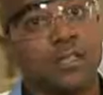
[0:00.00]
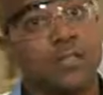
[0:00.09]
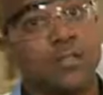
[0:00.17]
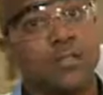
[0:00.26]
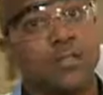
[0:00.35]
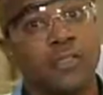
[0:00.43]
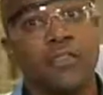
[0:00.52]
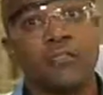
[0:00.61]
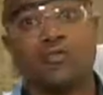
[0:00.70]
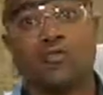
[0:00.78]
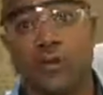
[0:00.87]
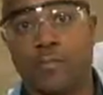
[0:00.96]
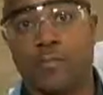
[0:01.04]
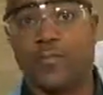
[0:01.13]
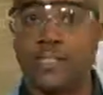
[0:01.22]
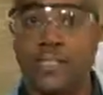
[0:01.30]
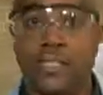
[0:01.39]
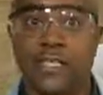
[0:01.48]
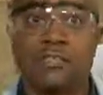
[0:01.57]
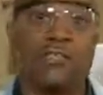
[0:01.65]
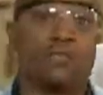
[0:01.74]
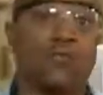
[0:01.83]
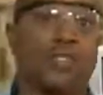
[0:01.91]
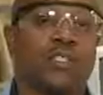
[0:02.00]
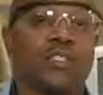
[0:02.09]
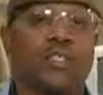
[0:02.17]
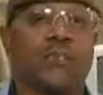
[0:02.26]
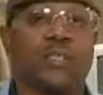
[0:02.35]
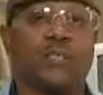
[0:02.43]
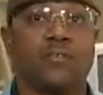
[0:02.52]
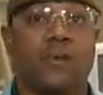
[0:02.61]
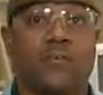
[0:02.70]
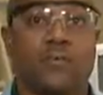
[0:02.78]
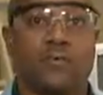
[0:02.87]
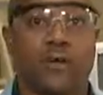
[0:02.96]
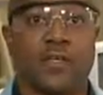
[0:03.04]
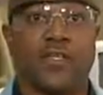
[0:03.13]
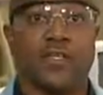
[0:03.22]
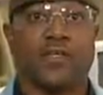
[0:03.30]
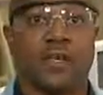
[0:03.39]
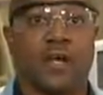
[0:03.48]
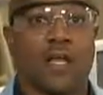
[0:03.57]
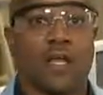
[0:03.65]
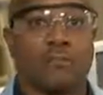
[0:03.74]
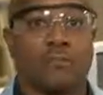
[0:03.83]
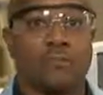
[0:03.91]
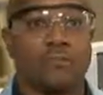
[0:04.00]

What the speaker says: including trimming 10 to 20 centimeters off the front end of the column.